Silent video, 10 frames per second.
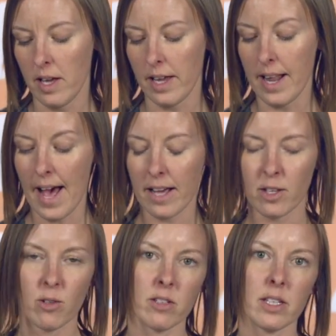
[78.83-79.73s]
and
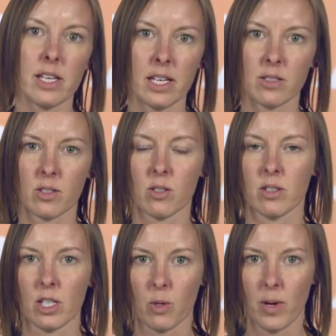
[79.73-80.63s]
accurately answer
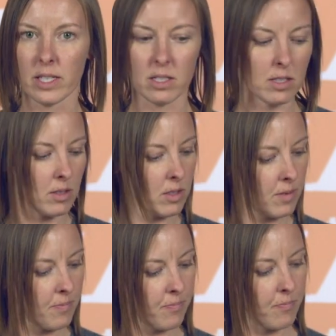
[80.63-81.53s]
the equations.